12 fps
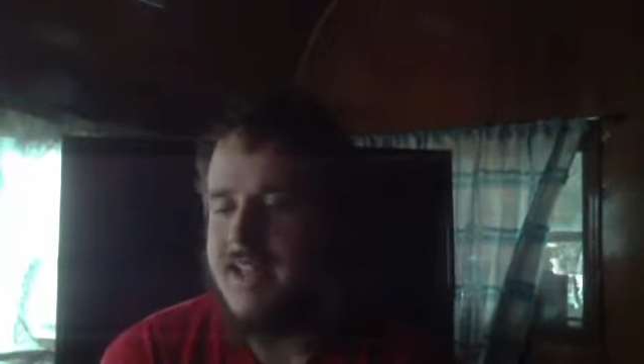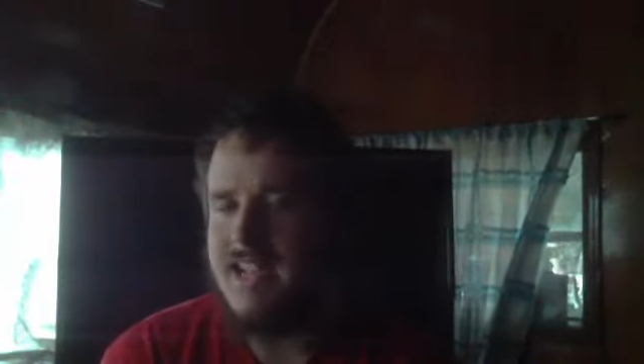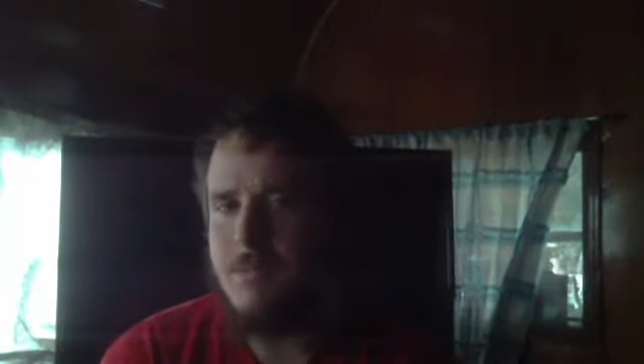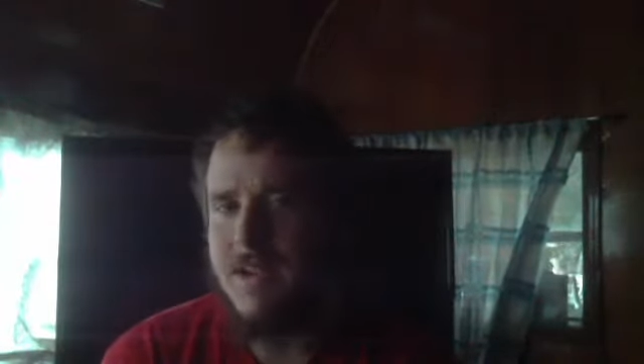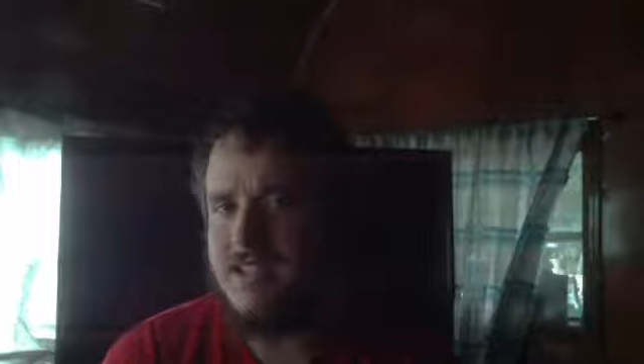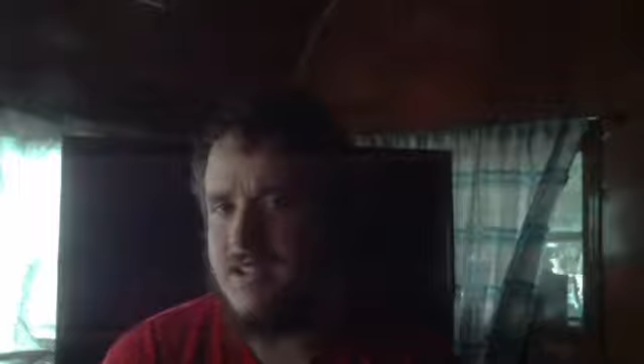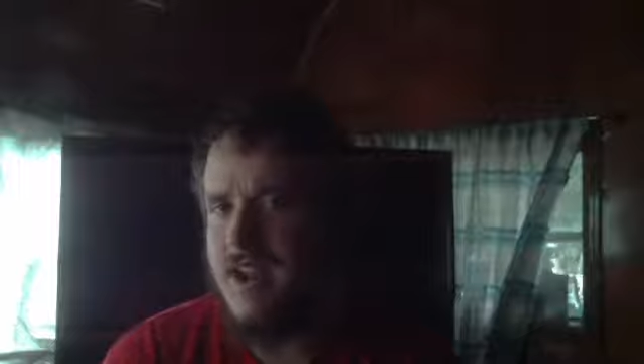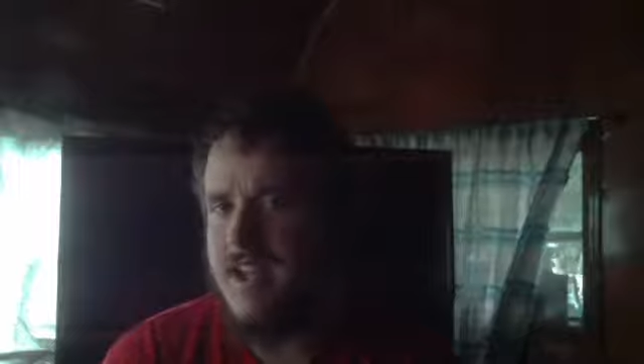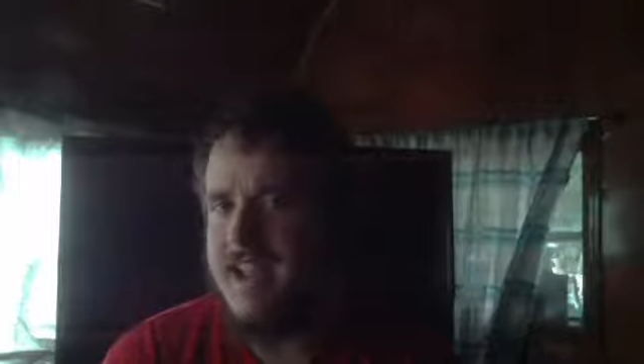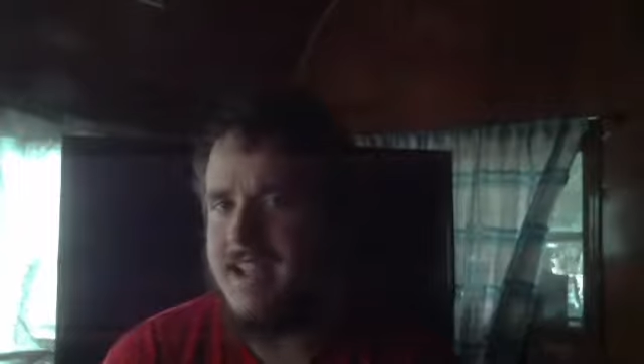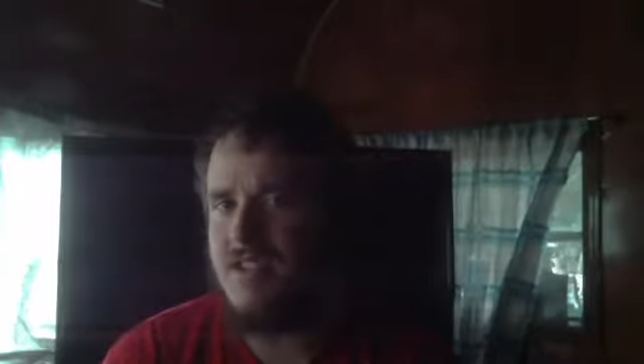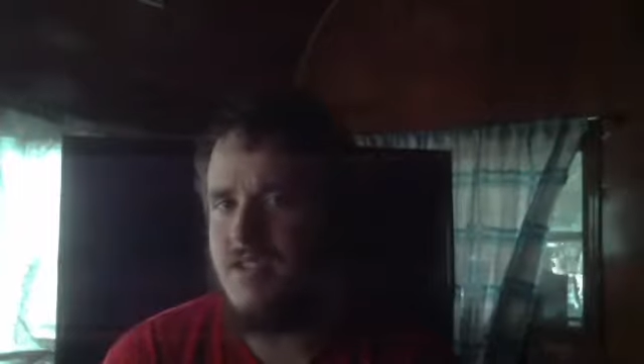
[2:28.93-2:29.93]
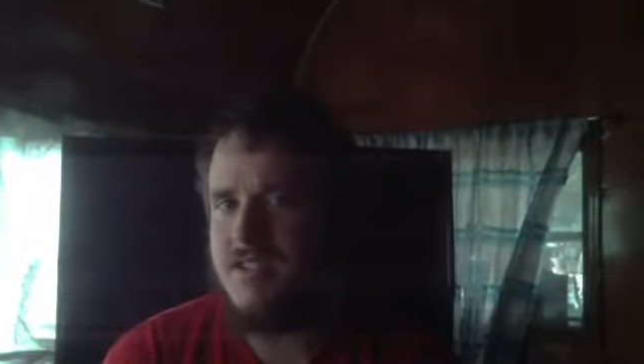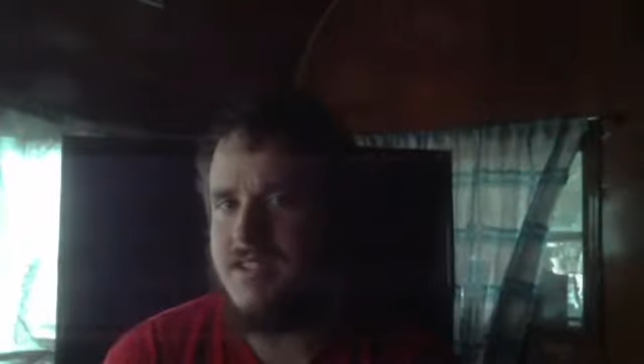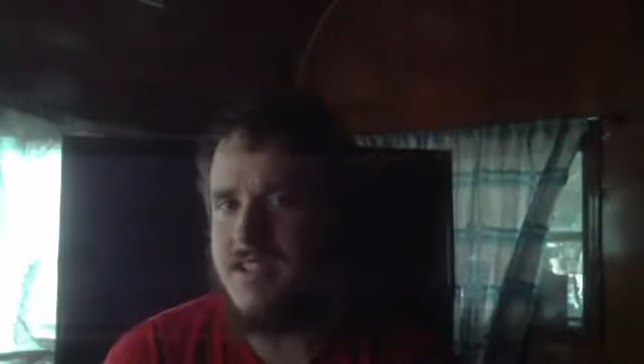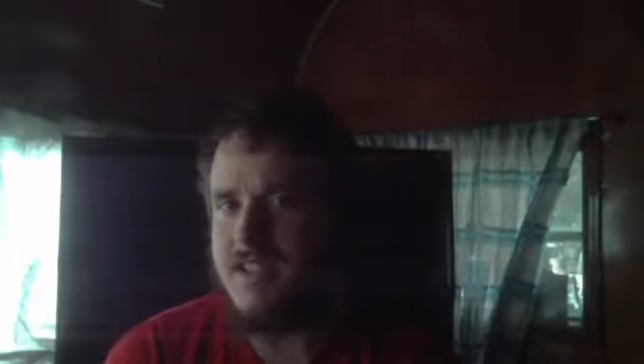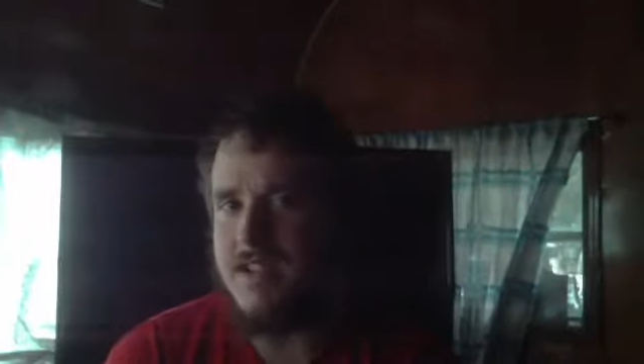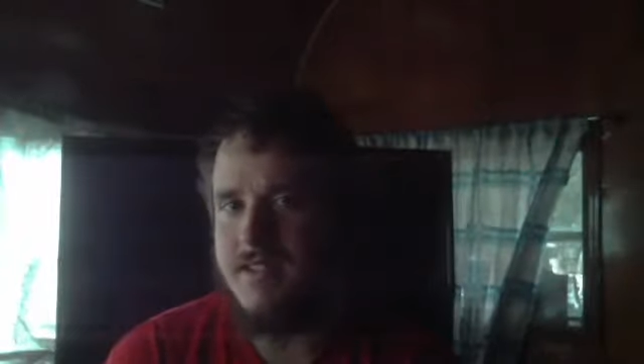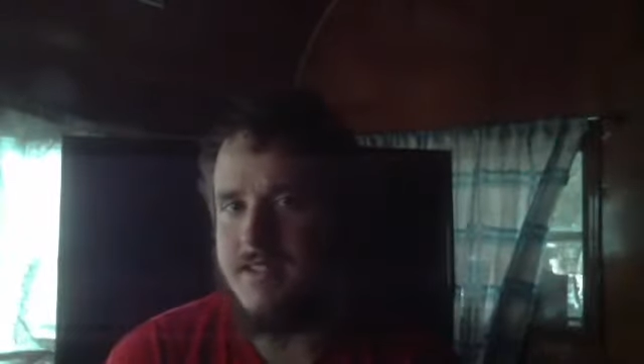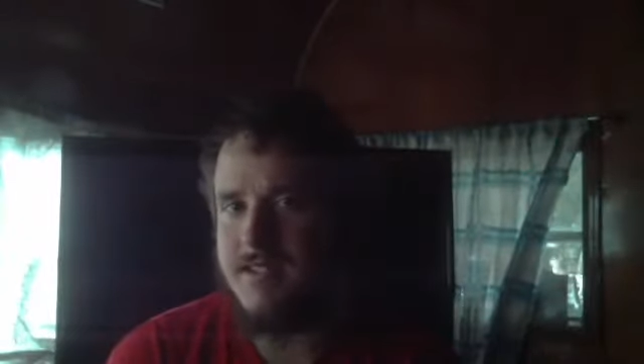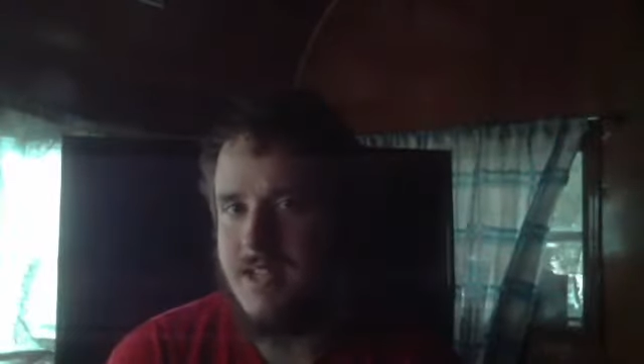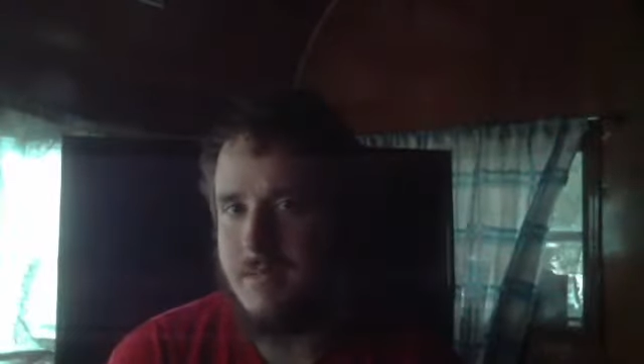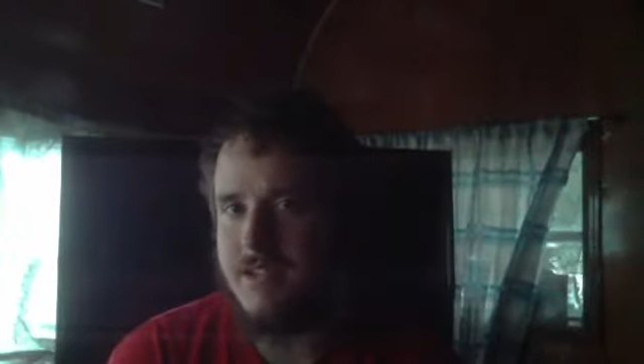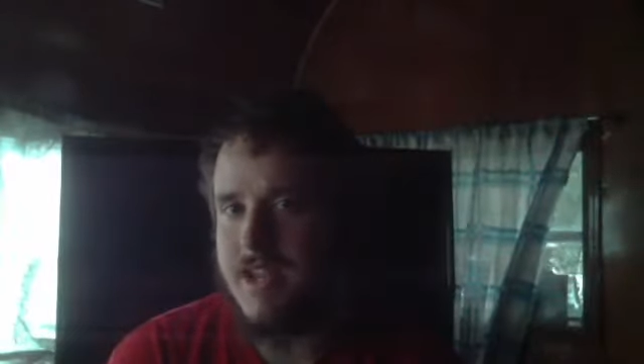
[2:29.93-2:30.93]
And that's because they're not interested in the
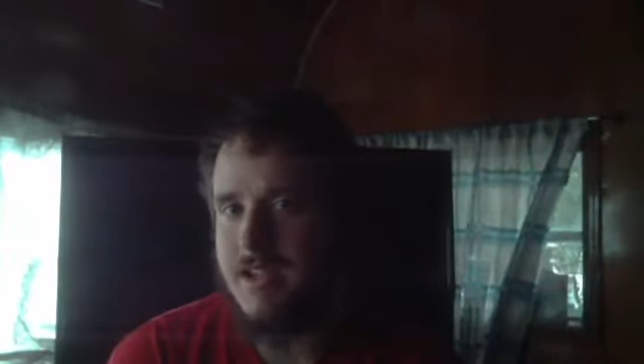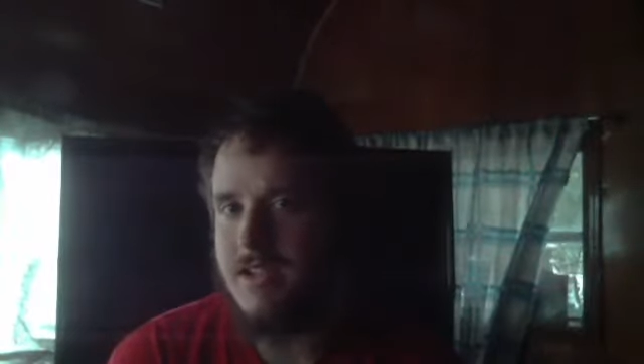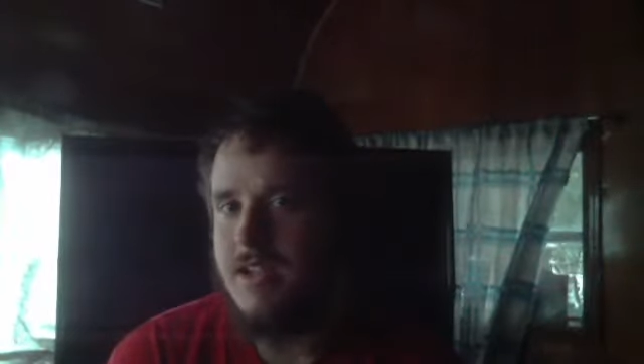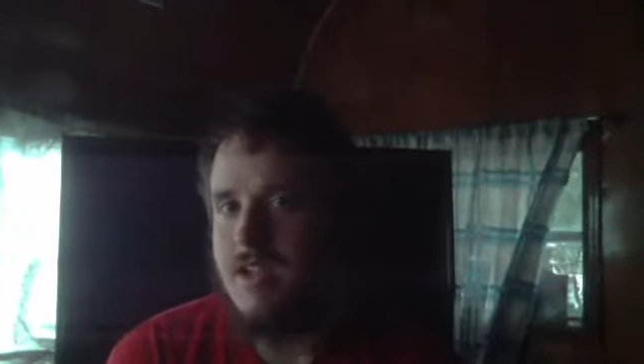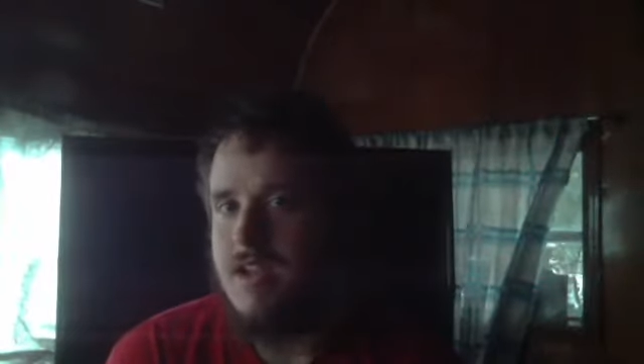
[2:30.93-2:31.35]
subject.